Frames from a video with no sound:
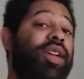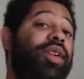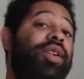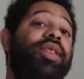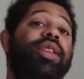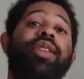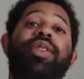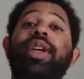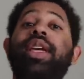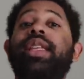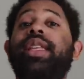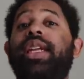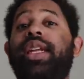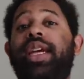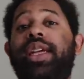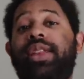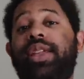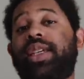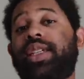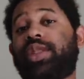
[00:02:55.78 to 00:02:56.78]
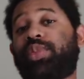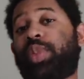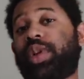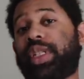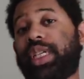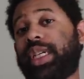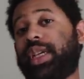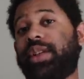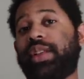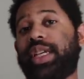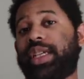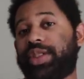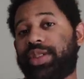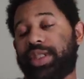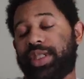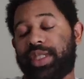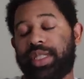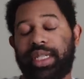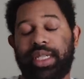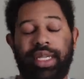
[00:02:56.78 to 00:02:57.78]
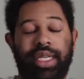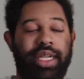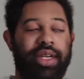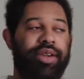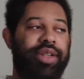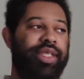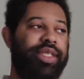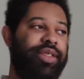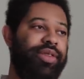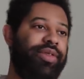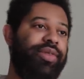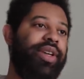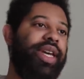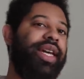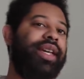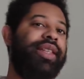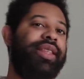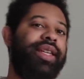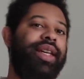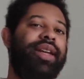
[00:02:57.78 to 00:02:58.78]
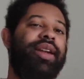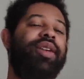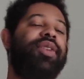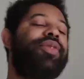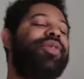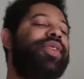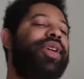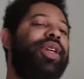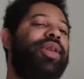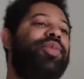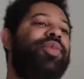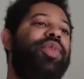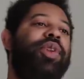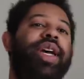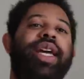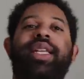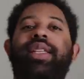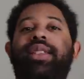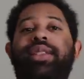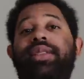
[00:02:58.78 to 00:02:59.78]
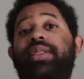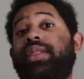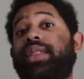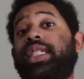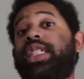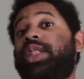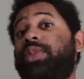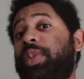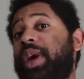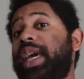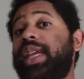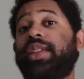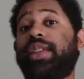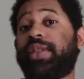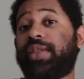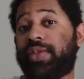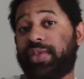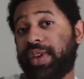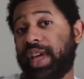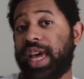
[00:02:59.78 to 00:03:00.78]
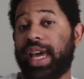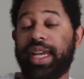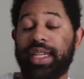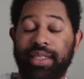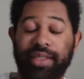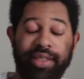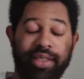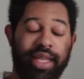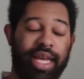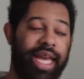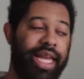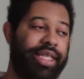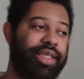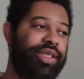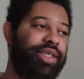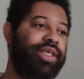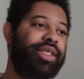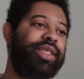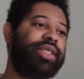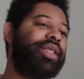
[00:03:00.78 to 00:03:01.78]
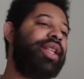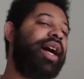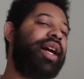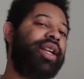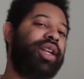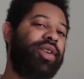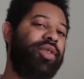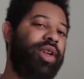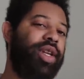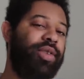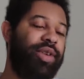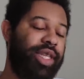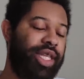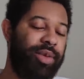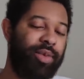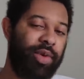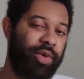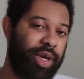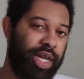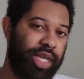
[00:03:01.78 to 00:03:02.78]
the thing that I think is particularly interesting here is the fact that our friend Brett, despite the fact that she does not agree with Emma